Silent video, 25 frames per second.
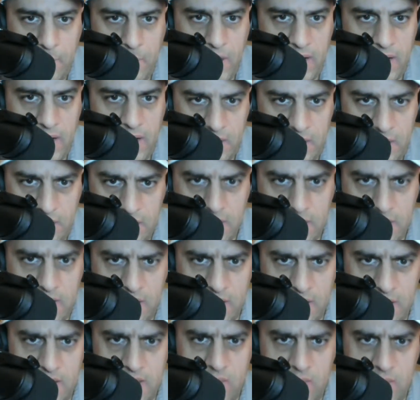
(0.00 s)
But
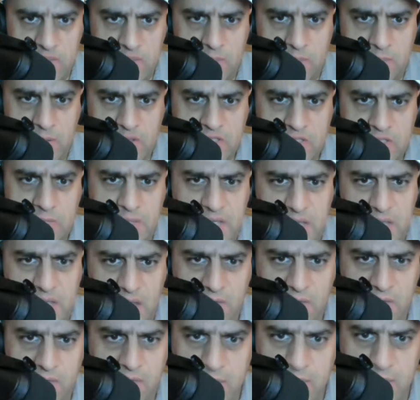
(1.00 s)
it was supposed to be
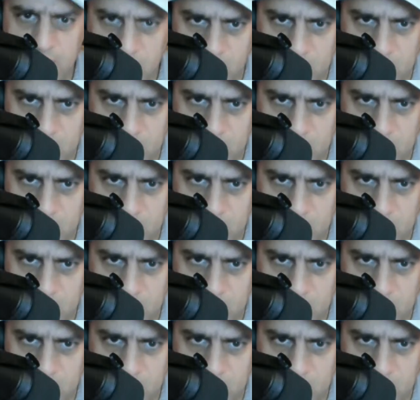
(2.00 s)
a fight